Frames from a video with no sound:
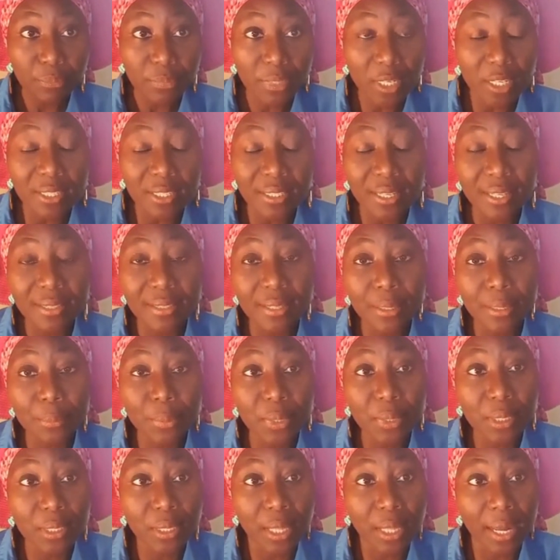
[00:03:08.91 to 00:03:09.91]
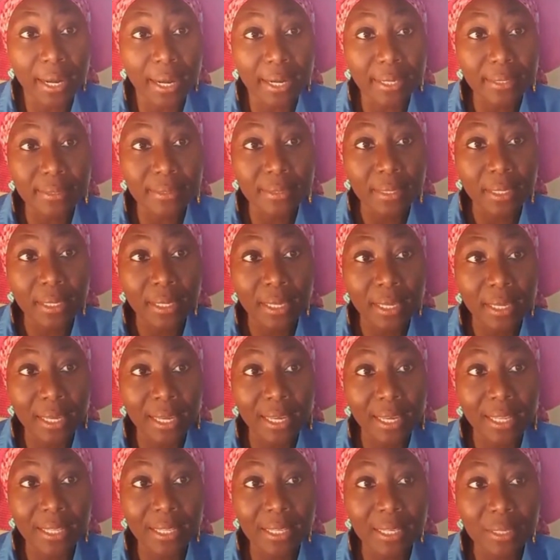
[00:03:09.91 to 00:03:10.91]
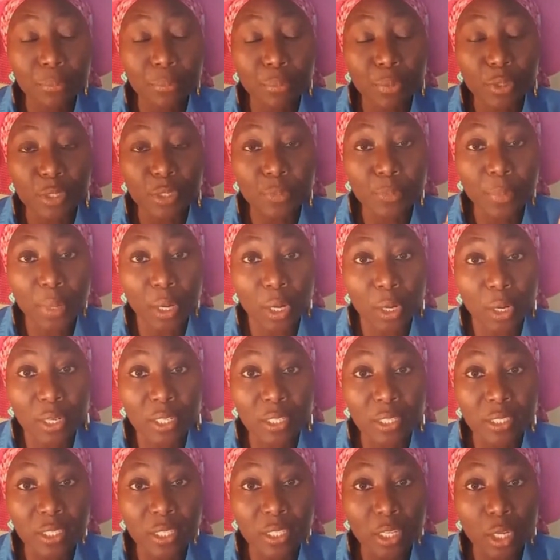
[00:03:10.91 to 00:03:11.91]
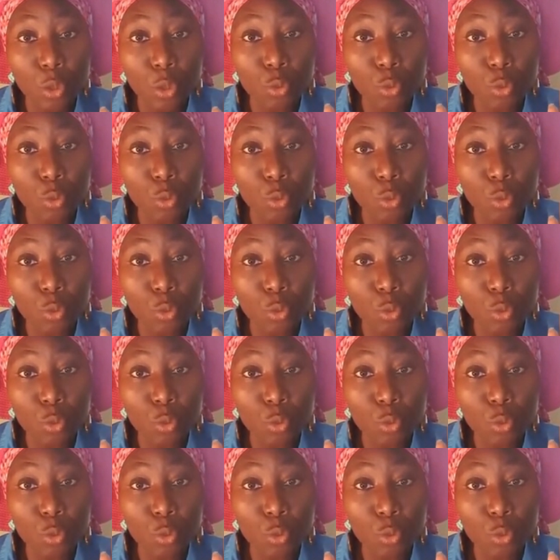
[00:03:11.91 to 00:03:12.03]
Let there be light, healing, prosperity,